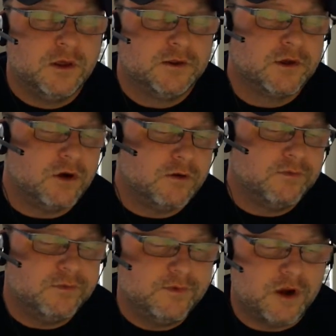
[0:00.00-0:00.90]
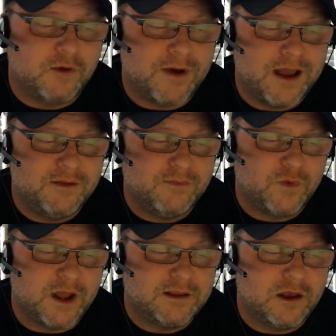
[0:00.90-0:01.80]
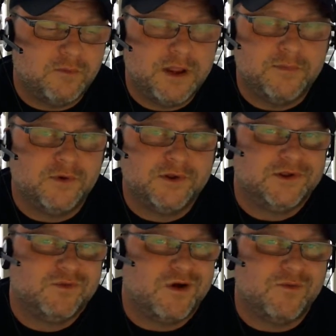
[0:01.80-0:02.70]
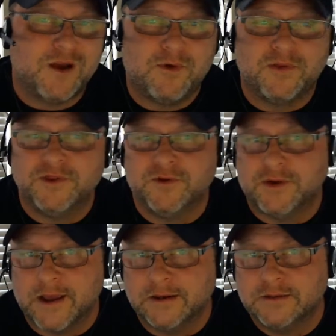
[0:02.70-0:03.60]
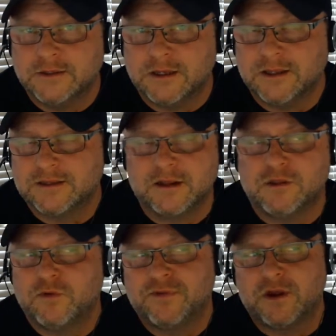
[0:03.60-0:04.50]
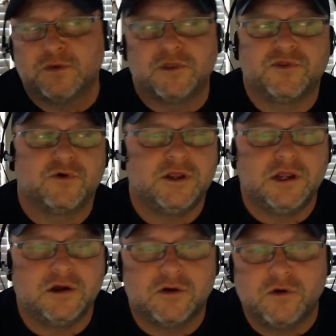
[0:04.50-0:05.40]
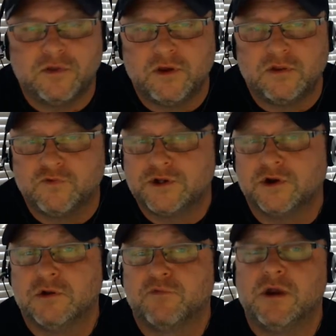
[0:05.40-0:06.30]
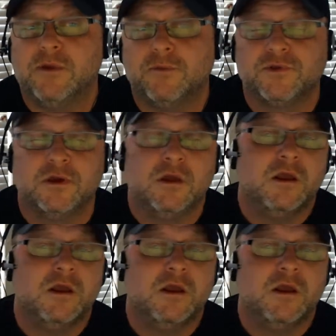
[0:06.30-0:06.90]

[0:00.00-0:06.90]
So what I tell people is why bother doing that? That's another thing with the 30-year or the return of premiums.